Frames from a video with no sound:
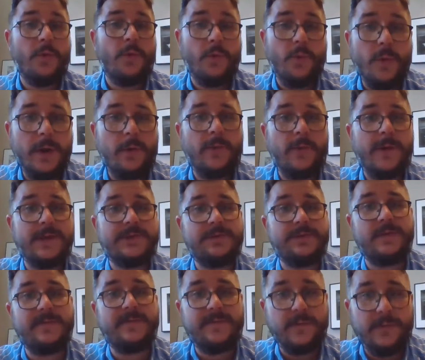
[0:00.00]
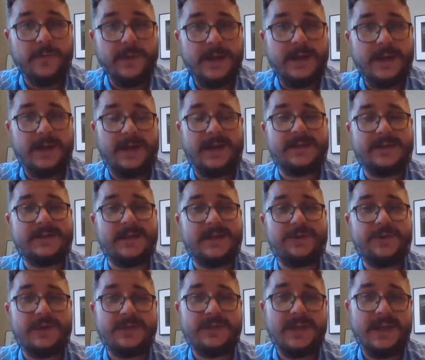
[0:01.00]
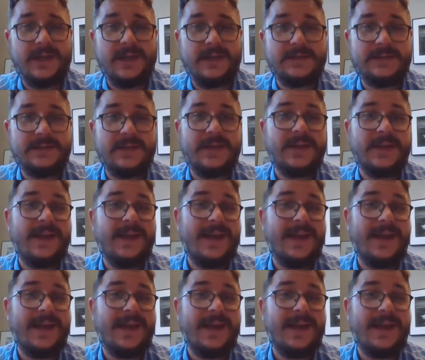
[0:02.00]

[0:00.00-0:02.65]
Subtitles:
One way to avoid an antitrust case